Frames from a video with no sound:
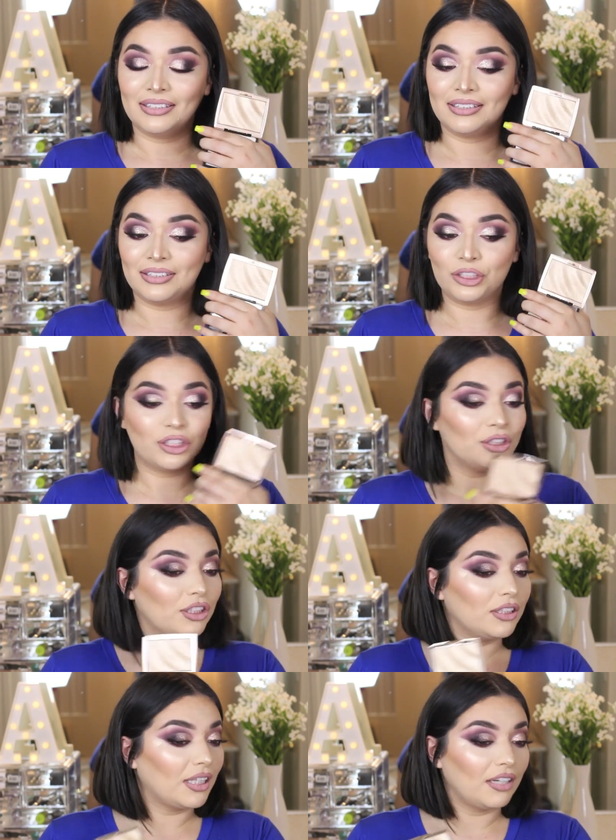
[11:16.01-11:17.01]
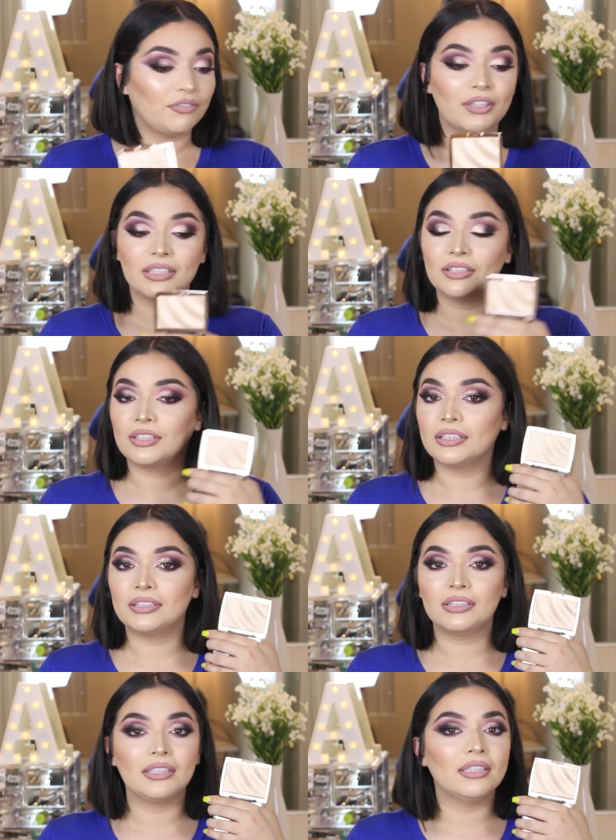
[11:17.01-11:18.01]
It's just to die for. As you can
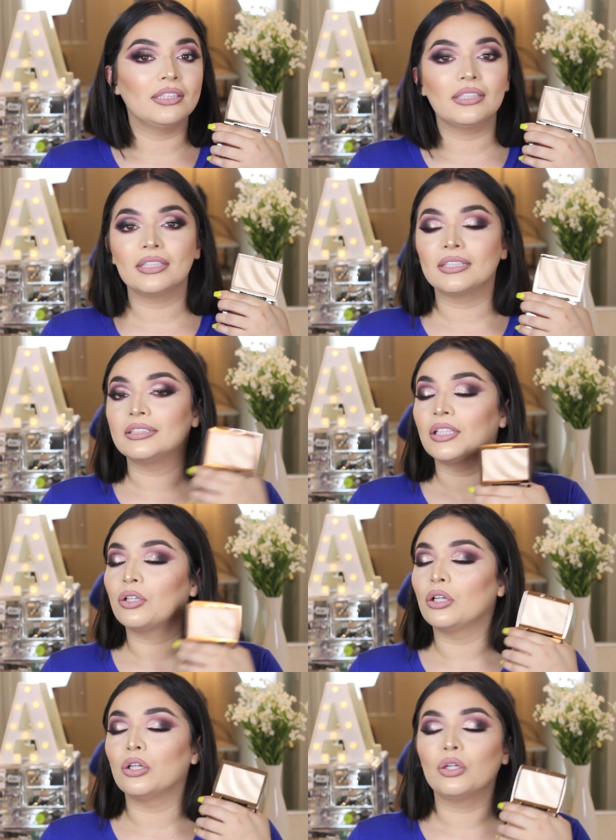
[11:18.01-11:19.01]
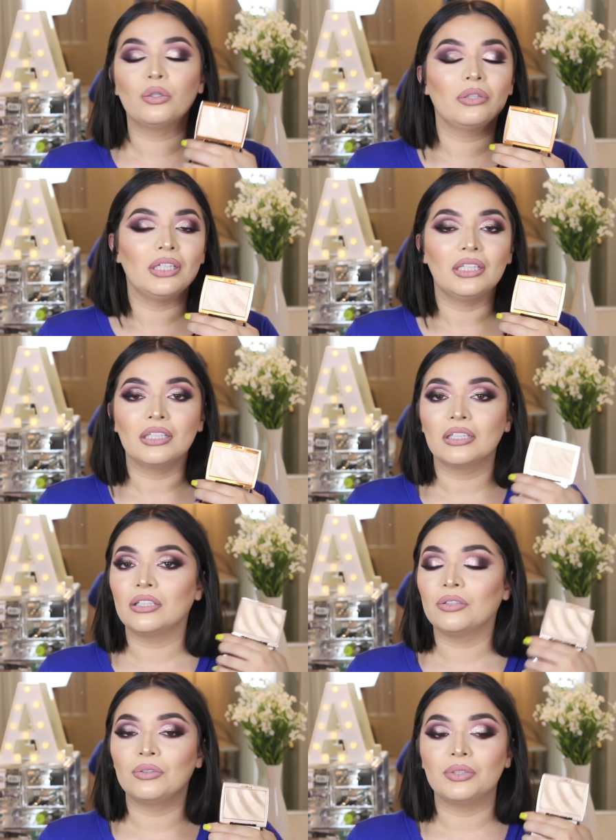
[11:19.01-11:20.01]
see, it is
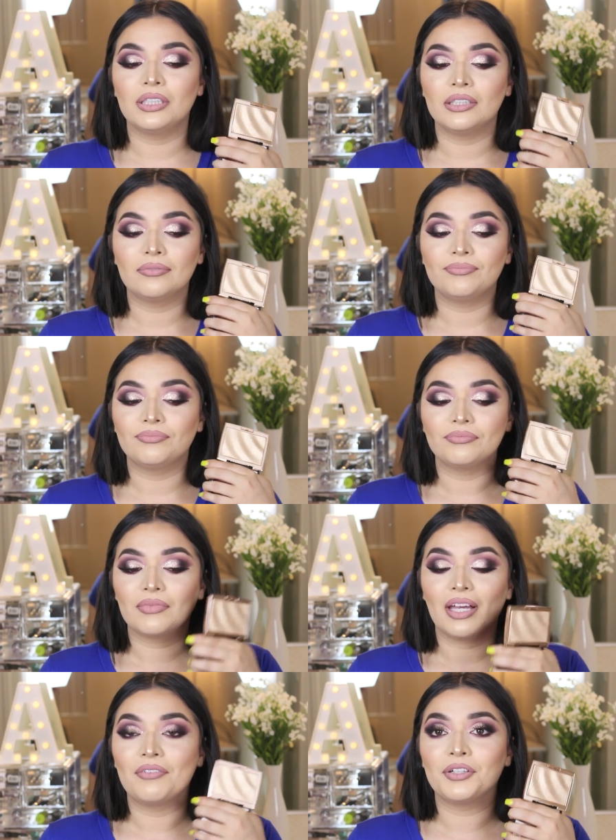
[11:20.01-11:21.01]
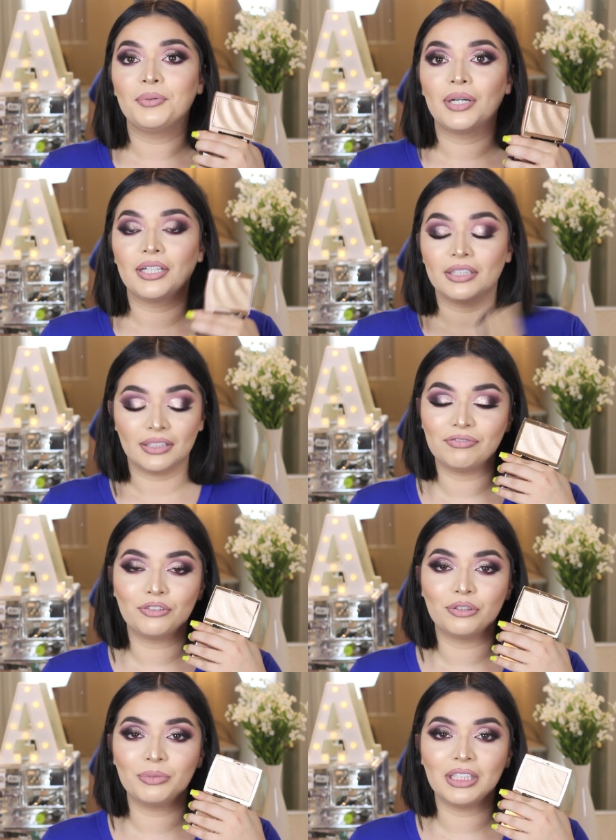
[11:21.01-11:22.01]
glowing everywhere. The
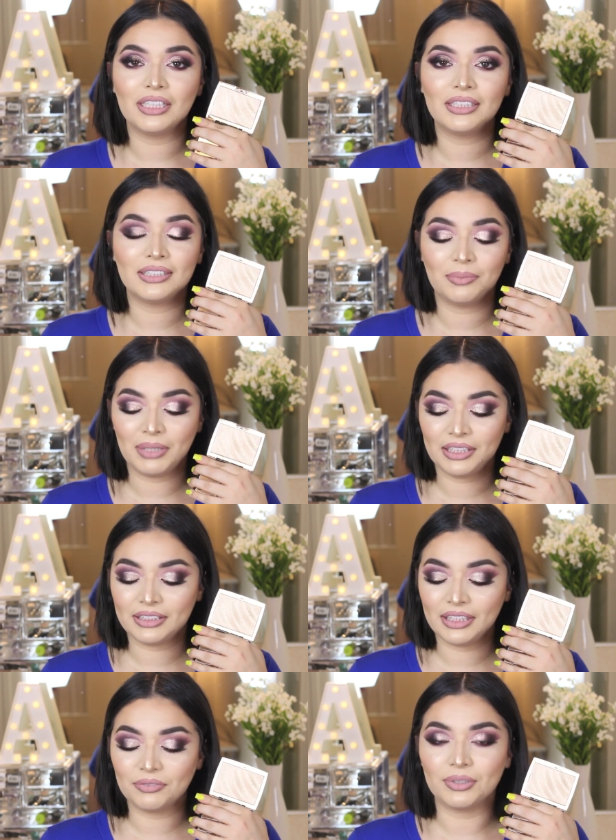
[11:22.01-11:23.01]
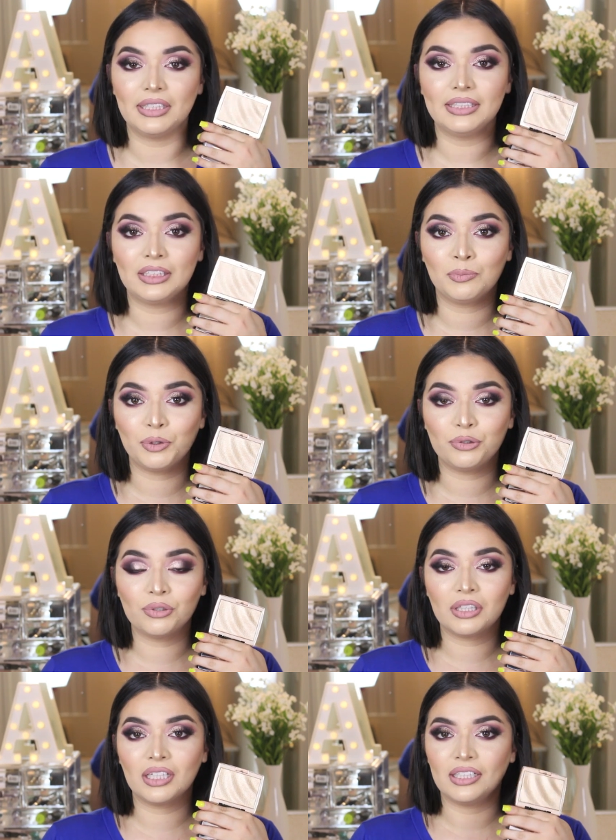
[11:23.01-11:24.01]
formula is amazing, really
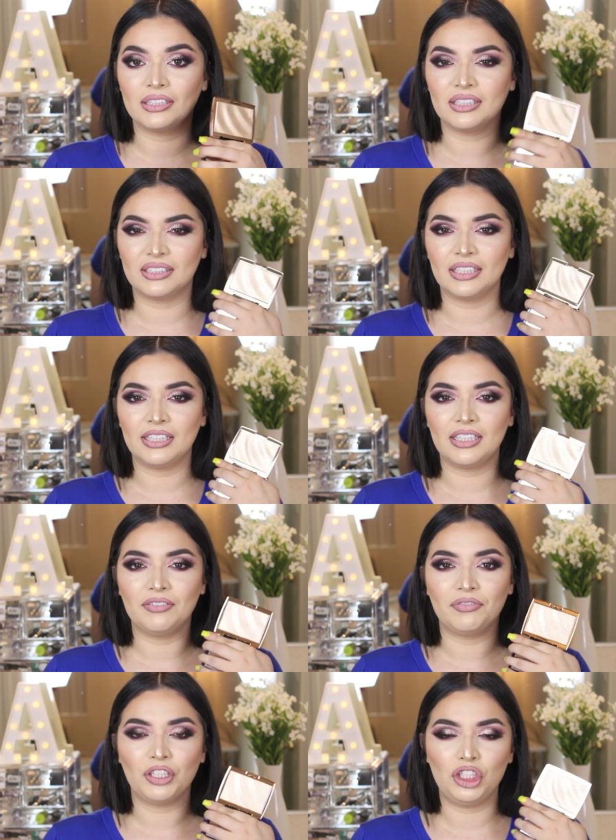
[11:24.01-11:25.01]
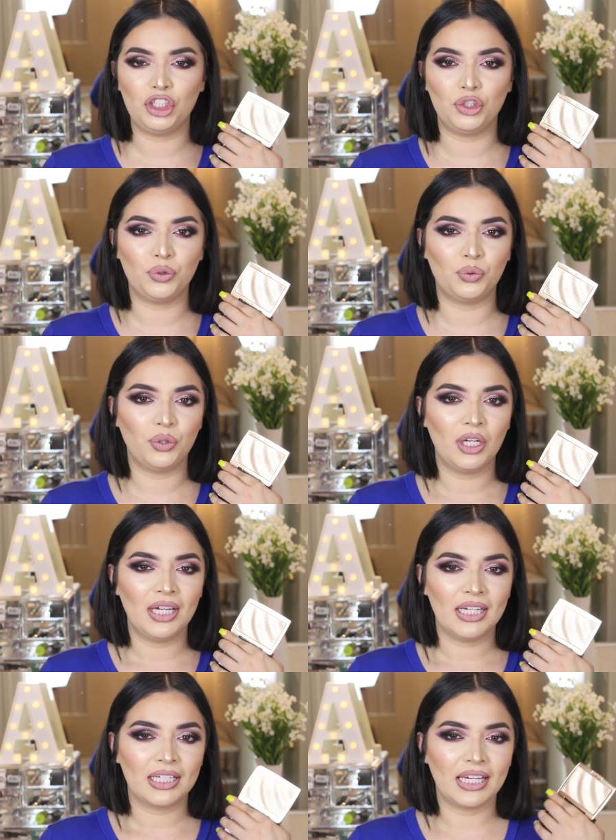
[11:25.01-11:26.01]
smooth, and it doesn't leave you
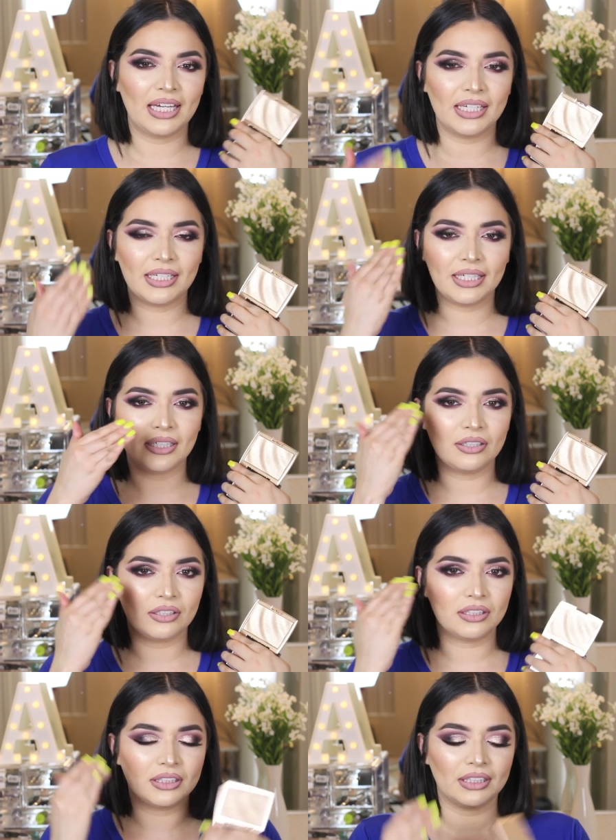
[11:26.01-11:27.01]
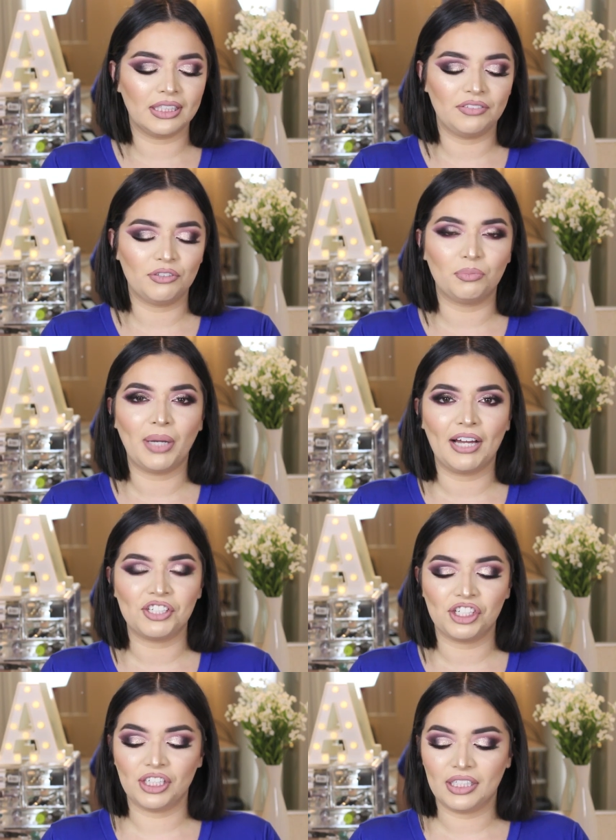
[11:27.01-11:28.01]
cakey and it doesn't leave you
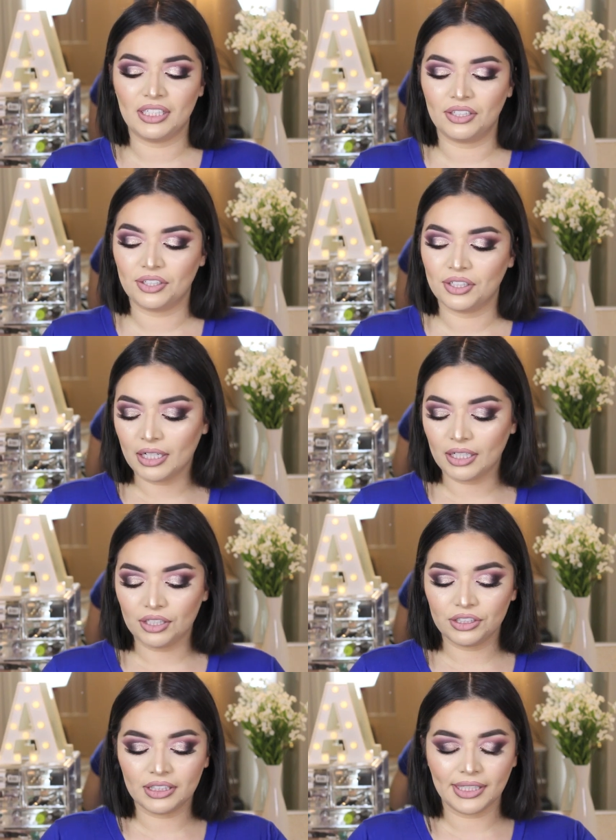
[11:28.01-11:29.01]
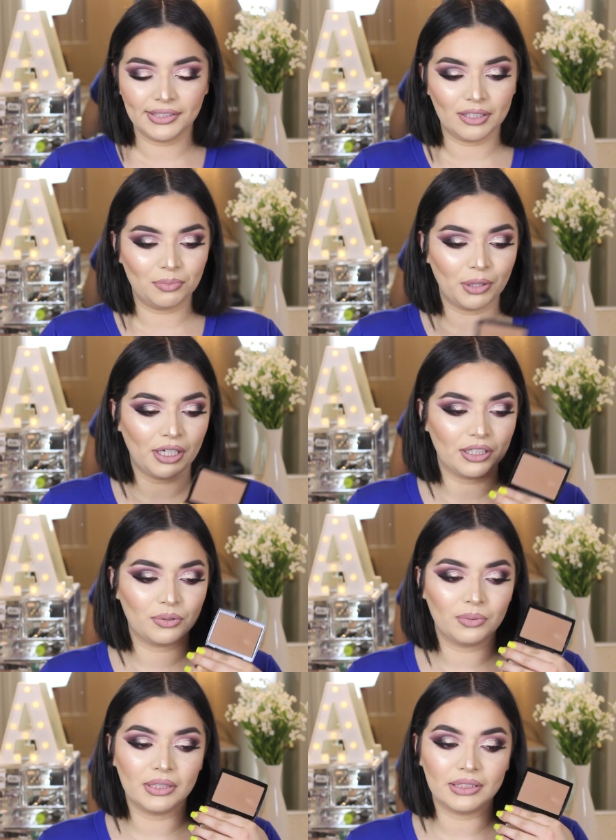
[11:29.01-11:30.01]
patchy either. Another standout
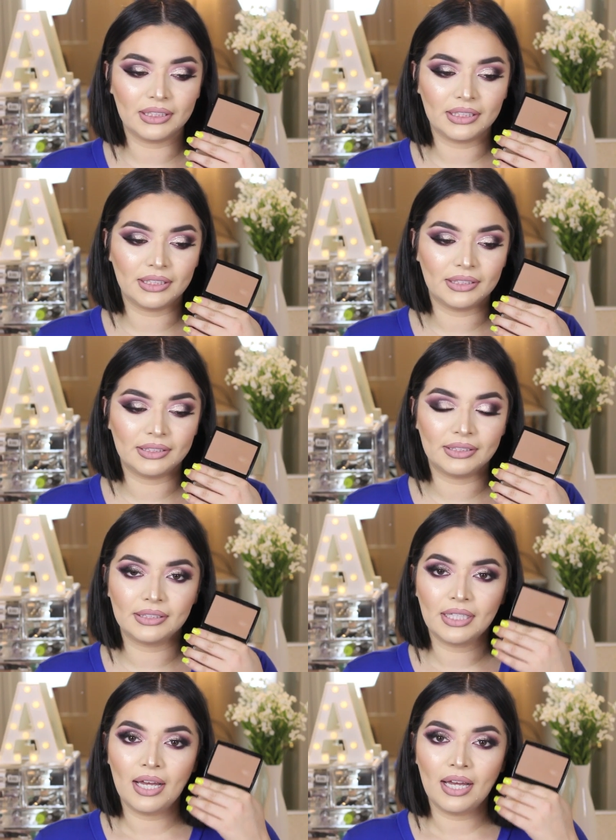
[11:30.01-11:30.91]
product was this